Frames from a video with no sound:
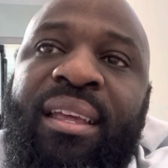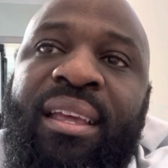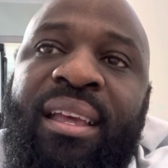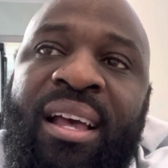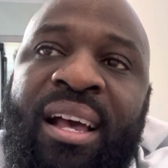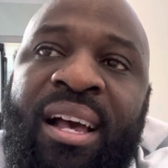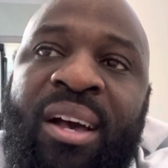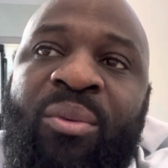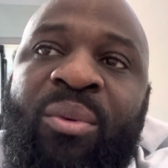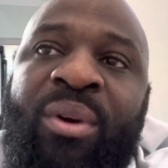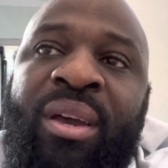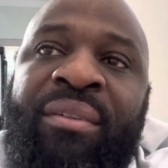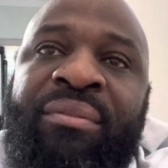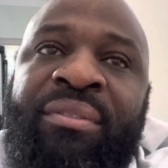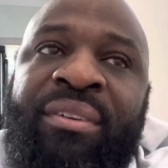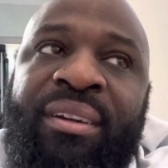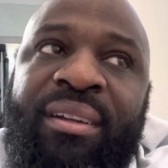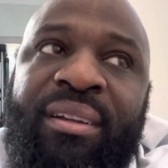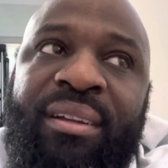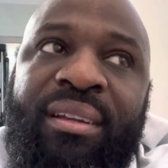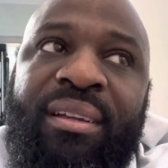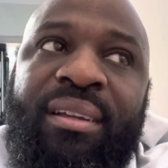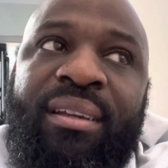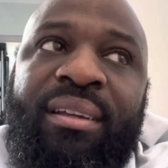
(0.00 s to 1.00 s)

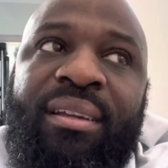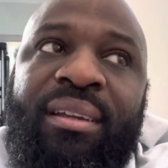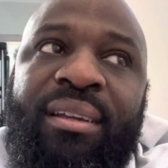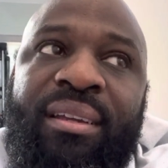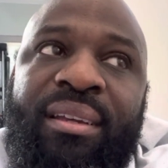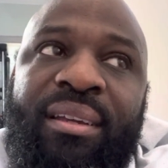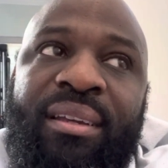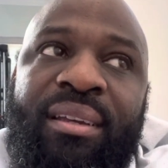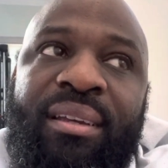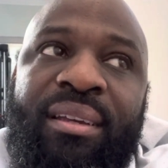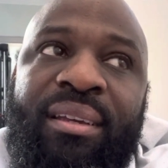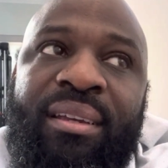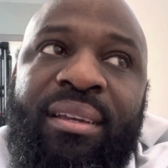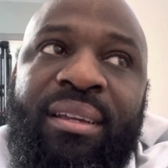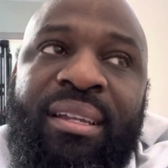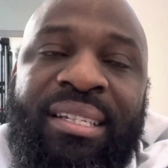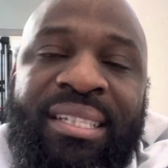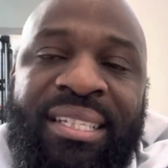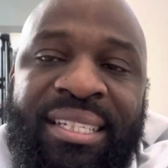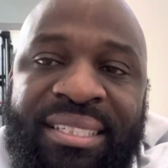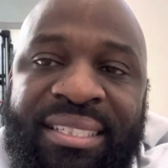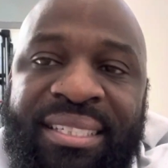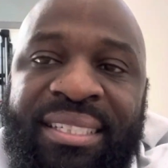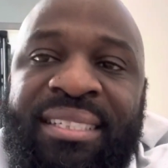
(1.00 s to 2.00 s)
However,
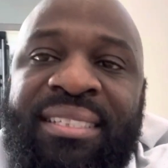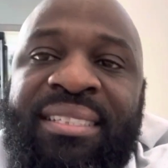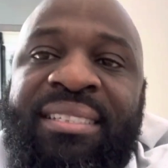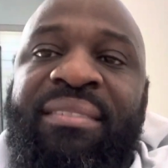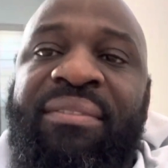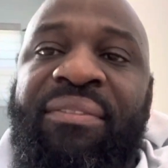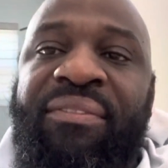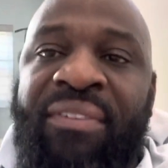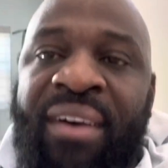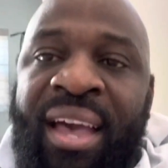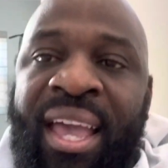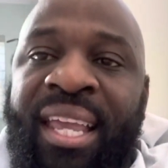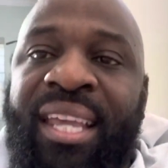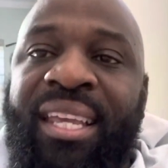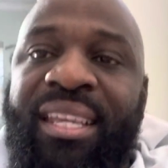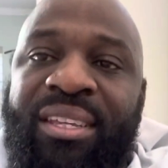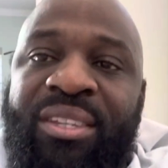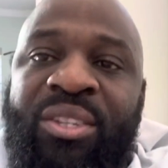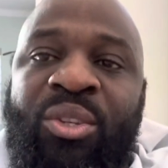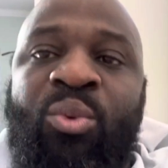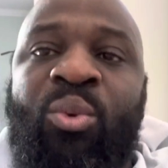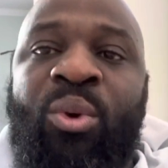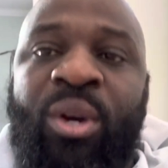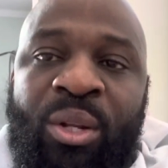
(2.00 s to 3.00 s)
this is the fight
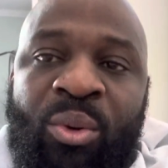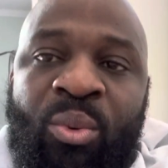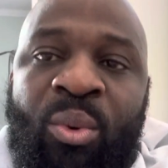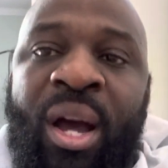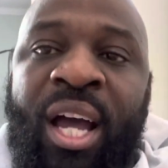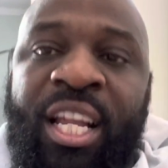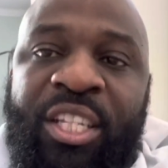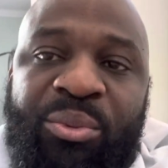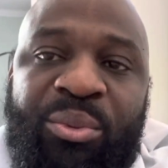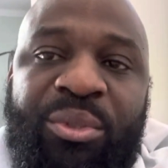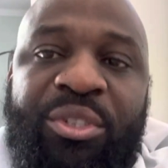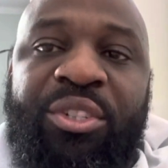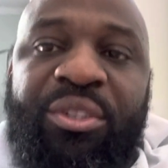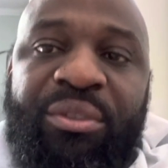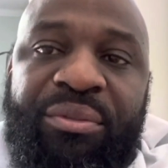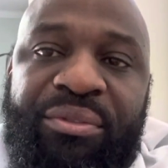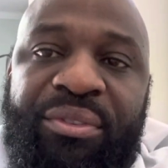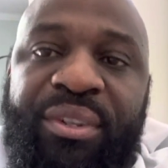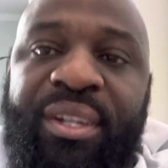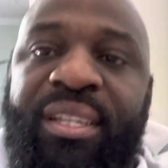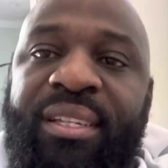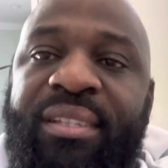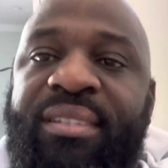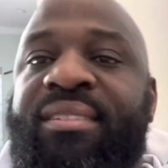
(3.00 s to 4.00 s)
you want to watch with your
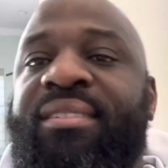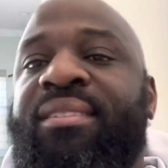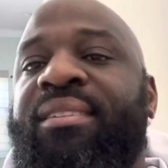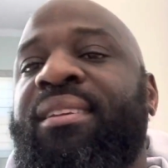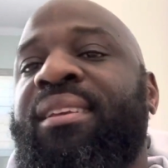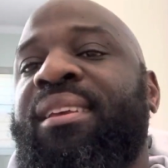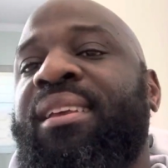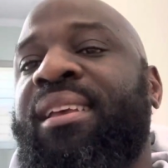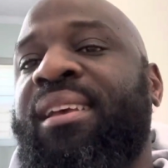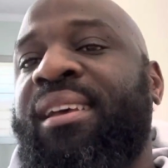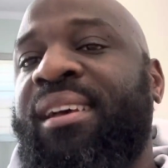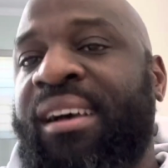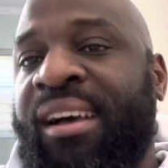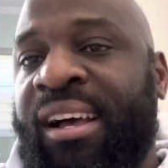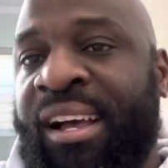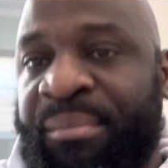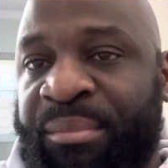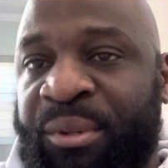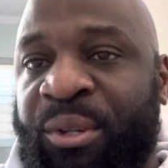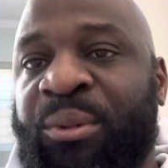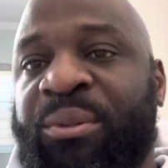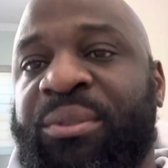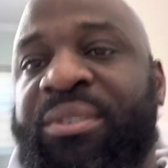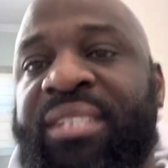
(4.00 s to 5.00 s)
friends.
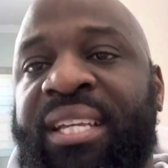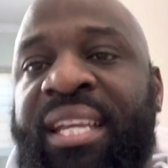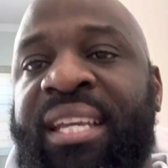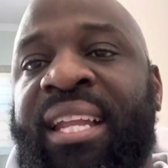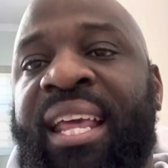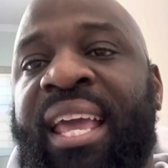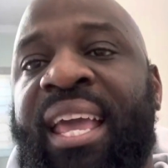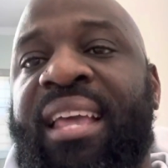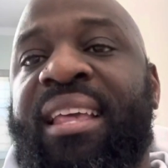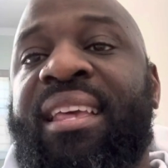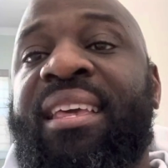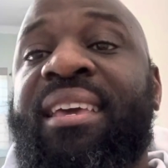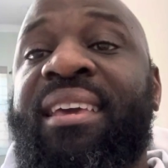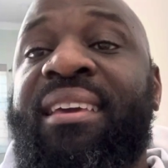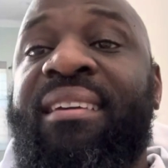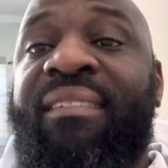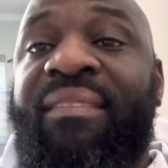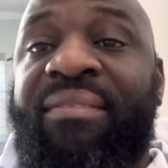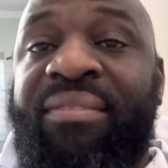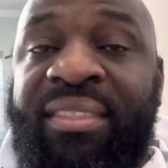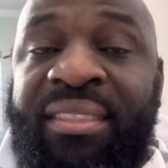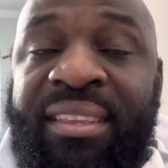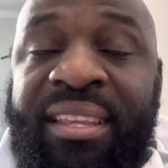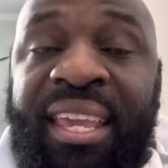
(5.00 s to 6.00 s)
I'm going to say that.
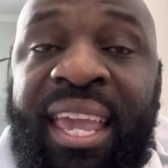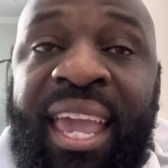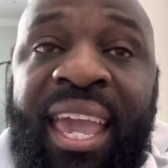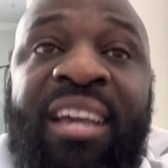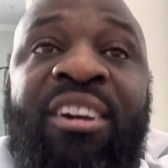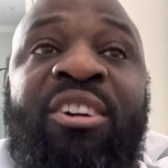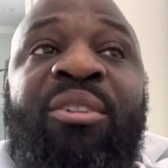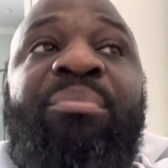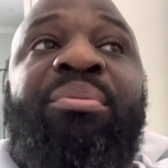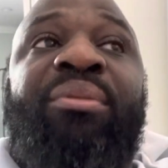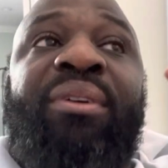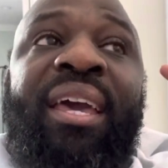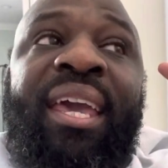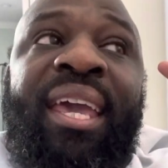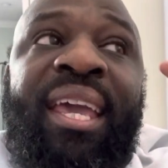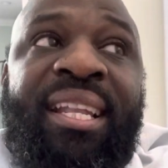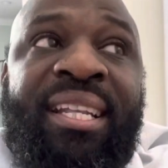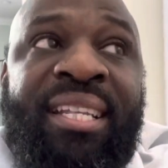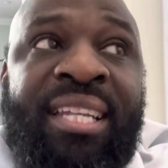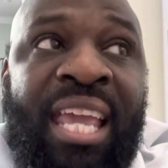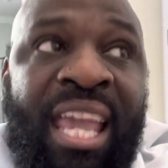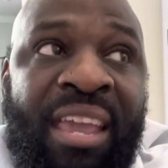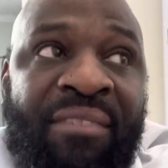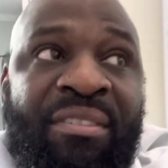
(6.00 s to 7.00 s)
Caleb
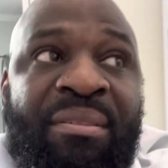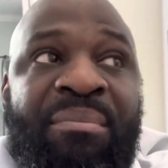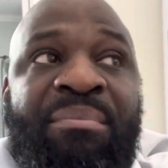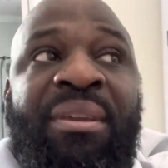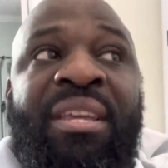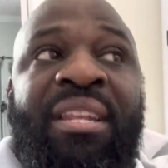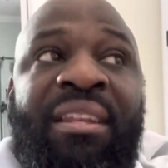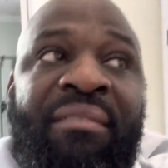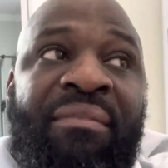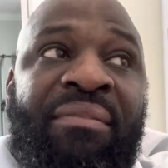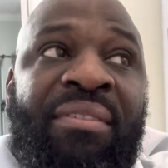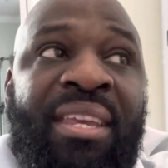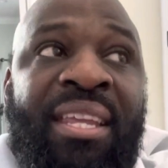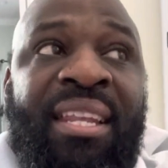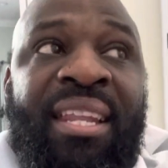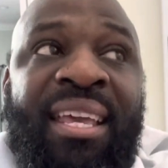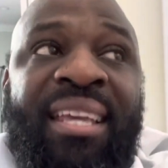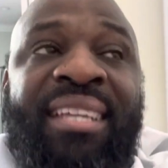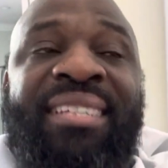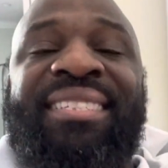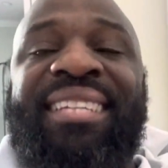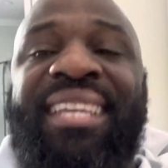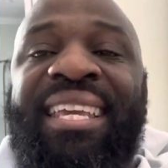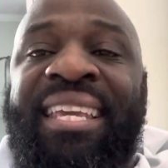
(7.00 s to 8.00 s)
Plant, David
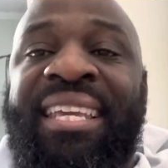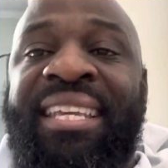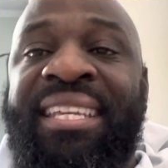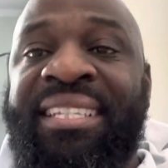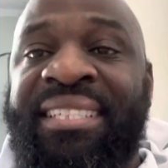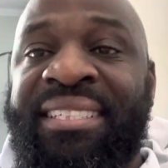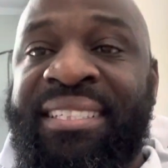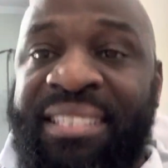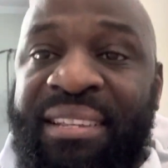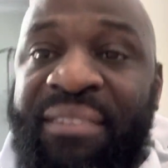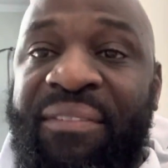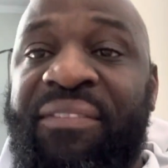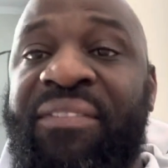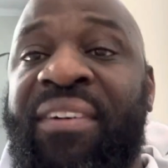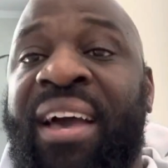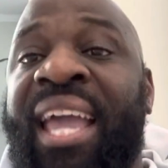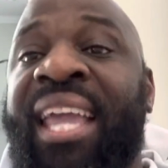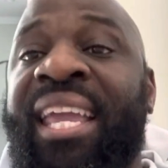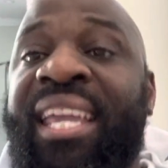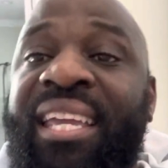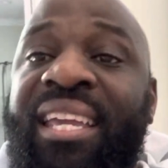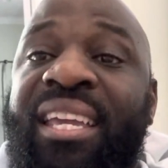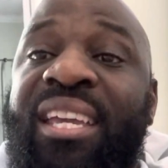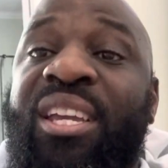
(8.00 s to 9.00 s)
Benavidez is the
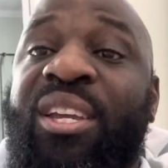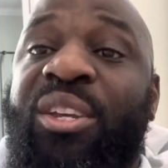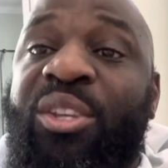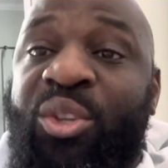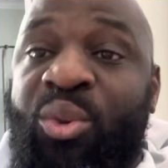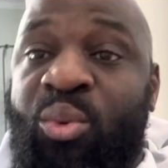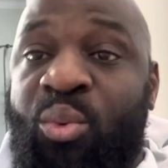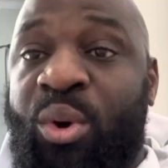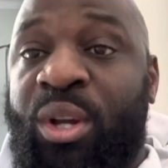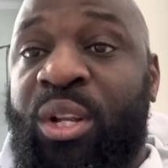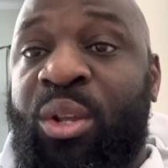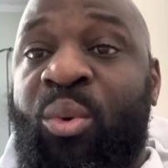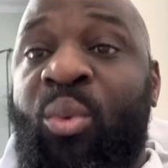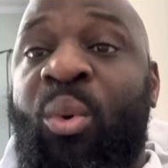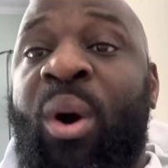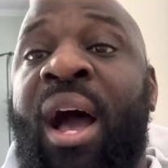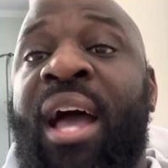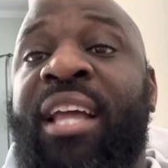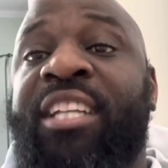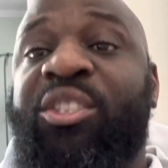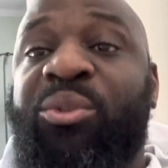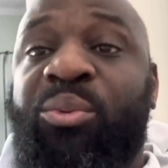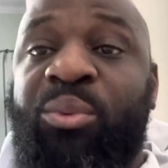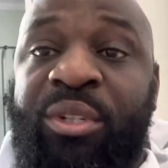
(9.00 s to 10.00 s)
fight you want to
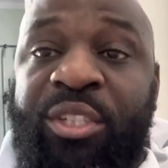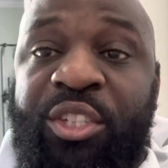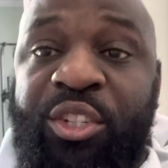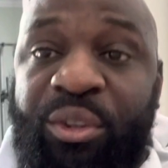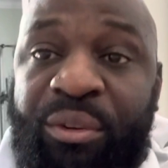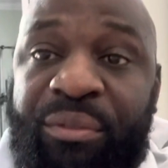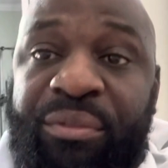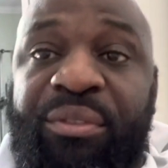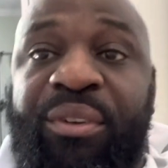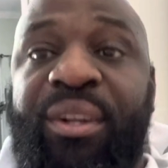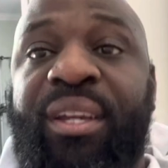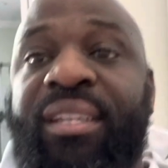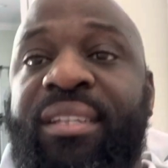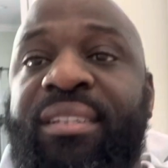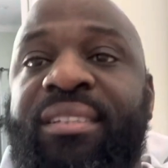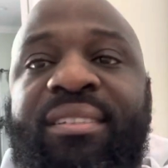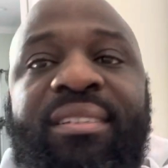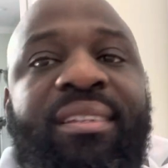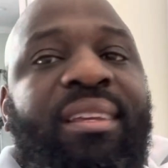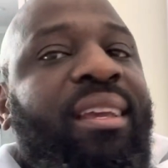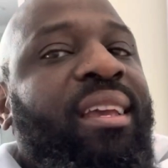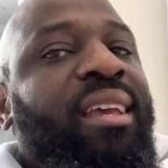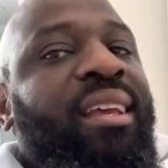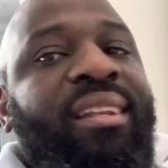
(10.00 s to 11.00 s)
watch with your friends.
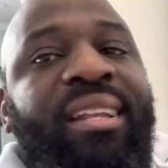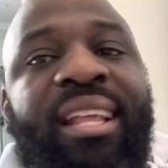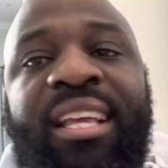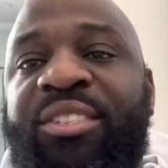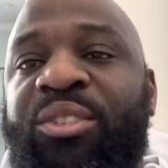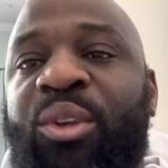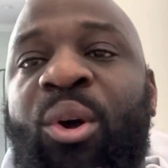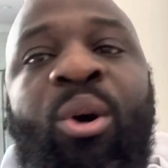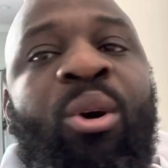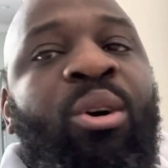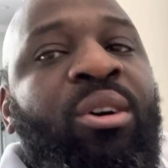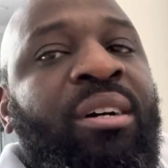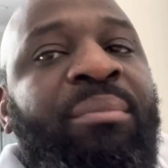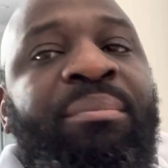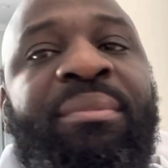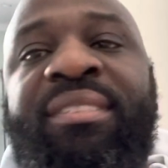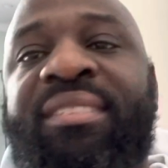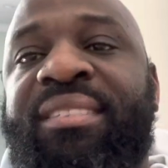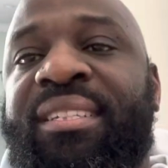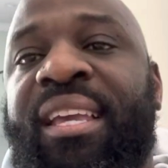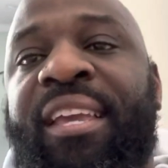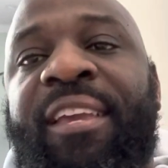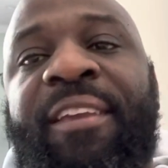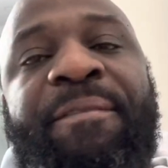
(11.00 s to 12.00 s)
That's all I'm going to
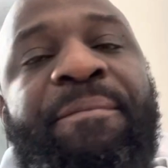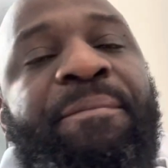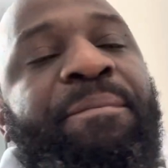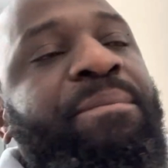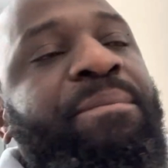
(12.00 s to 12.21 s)
say.